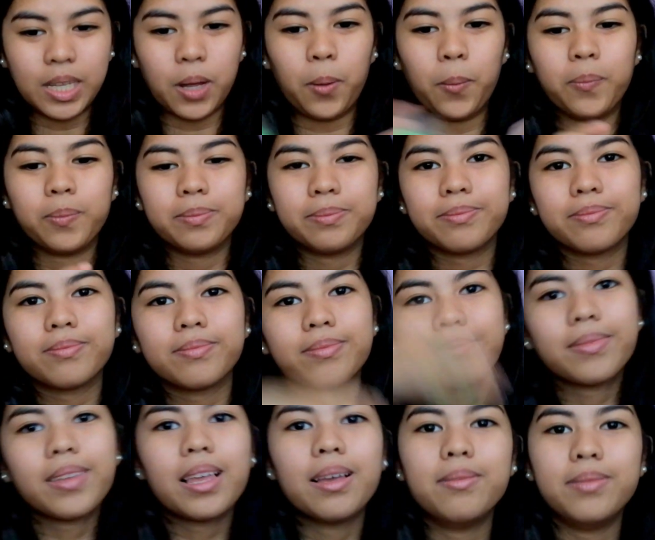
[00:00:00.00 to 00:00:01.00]
So,
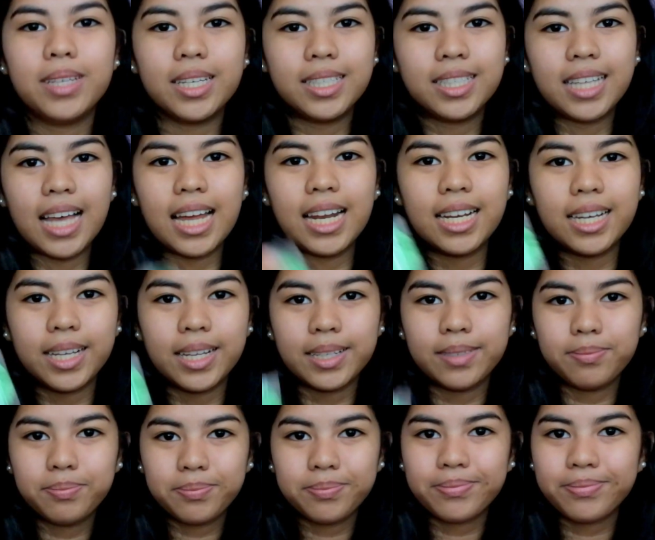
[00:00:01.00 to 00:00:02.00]
just gonna...
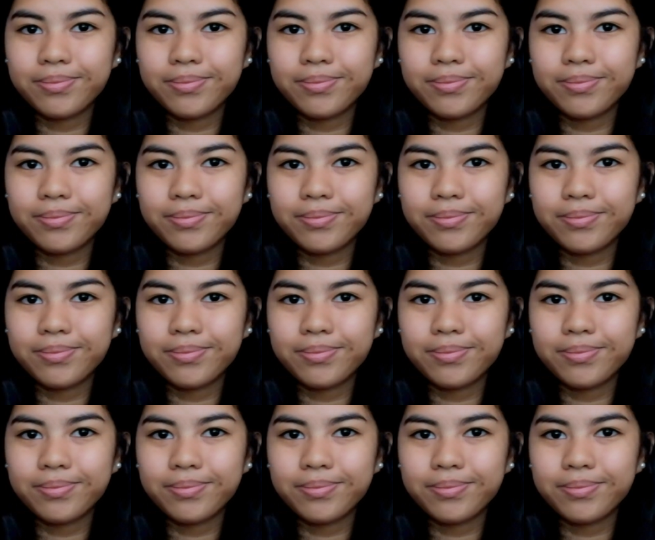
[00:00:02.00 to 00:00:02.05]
